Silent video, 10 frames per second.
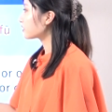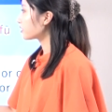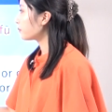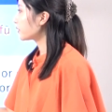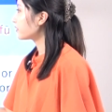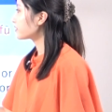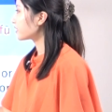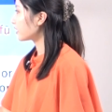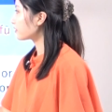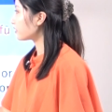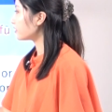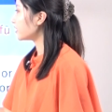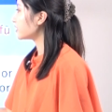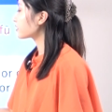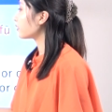tropical cyclone
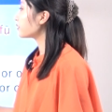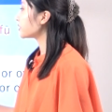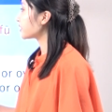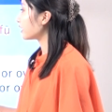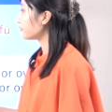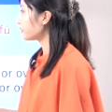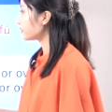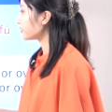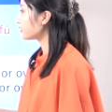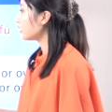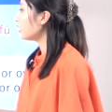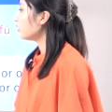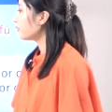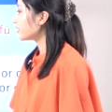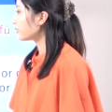is called a typhoon
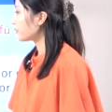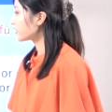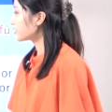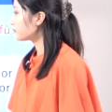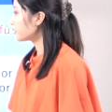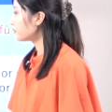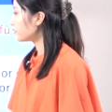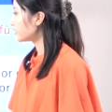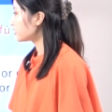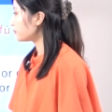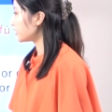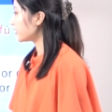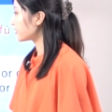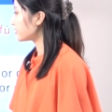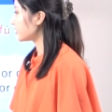when the maximum wind speed
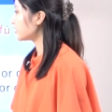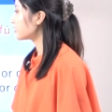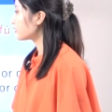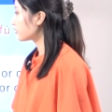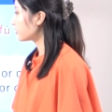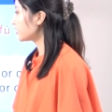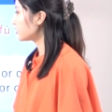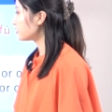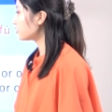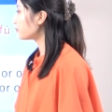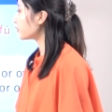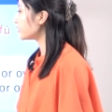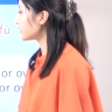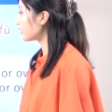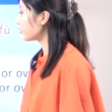exceeds
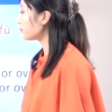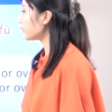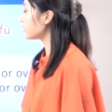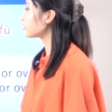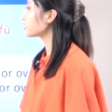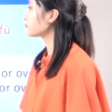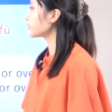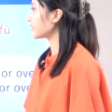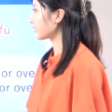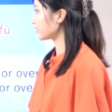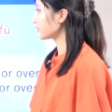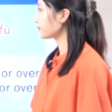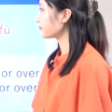32.7 meters per second.